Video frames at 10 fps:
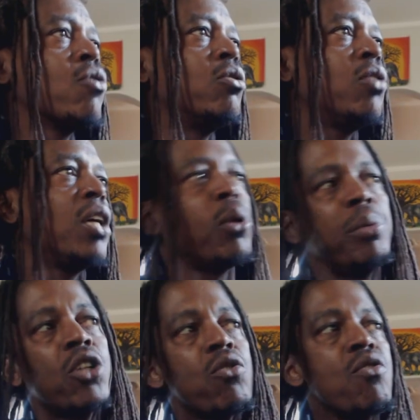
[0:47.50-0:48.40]
true, it
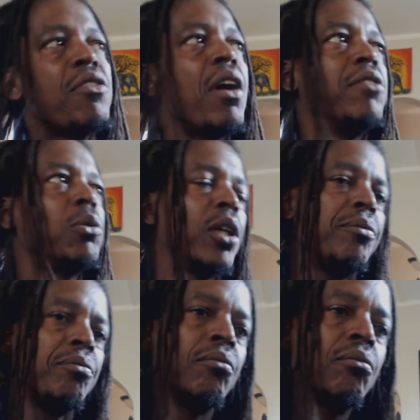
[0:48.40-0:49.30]
will be true for
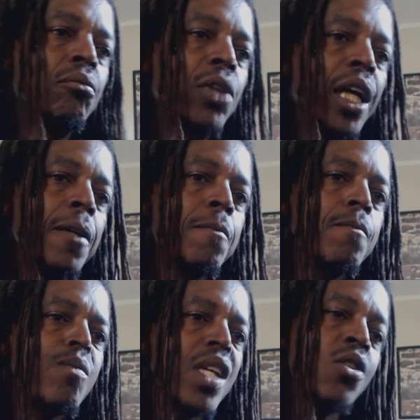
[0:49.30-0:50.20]
everyone. Okay?
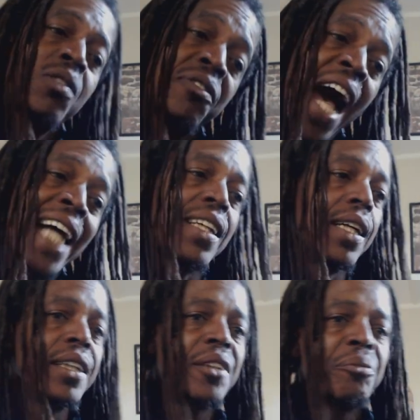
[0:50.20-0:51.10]
So the fact
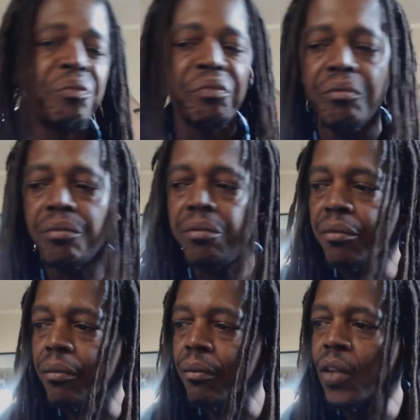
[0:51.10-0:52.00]
is,
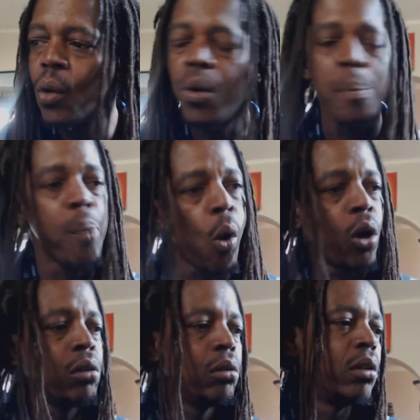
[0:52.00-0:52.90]
we're
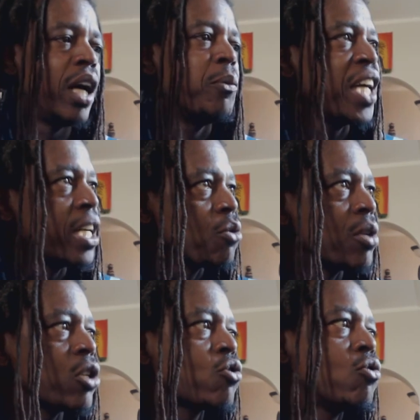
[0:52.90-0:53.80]
born and we
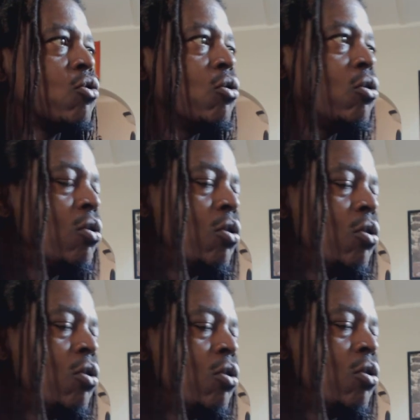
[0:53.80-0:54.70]
enter into school.
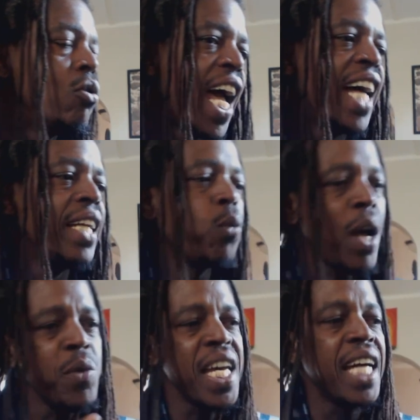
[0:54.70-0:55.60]
And
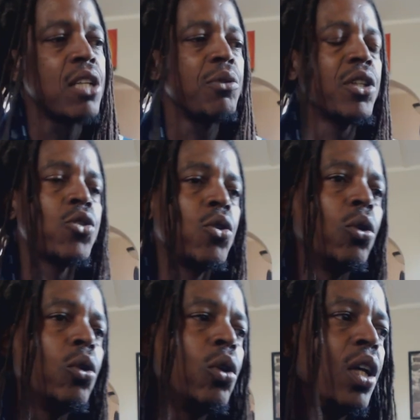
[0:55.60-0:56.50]
when we enter into
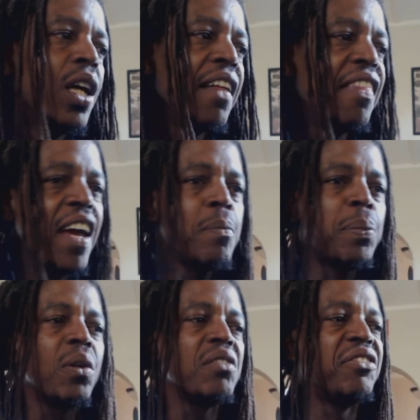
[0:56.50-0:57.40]
school, they
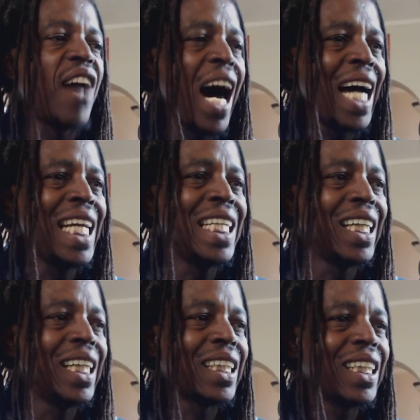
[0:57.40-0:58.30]

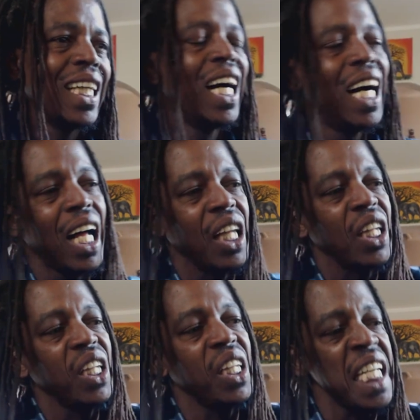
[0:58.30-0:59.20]
provide us a
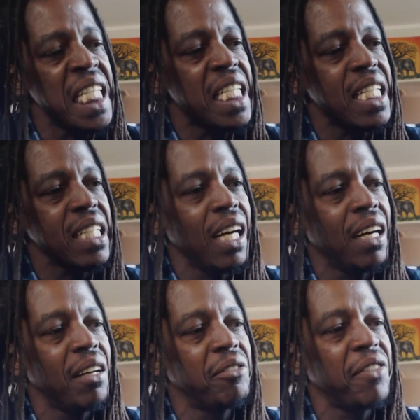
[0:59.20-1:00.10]
list
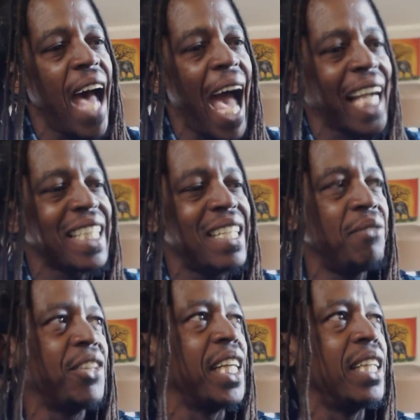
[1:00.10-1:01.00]
of
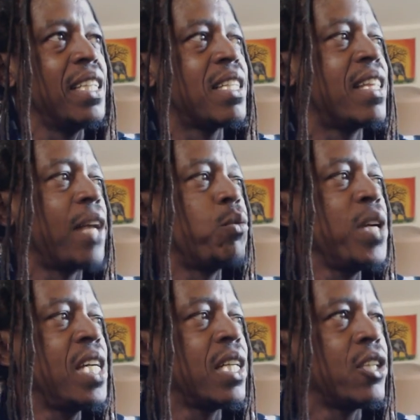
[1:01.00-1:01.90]
activities that
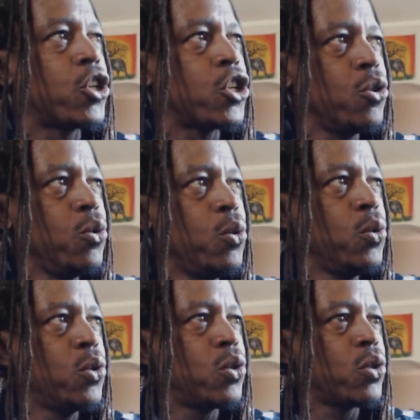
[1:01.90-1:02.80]
we can
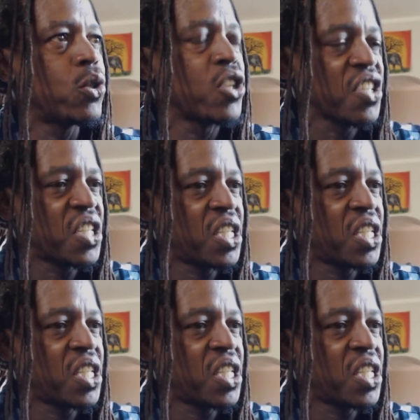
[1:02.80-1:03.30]
choose to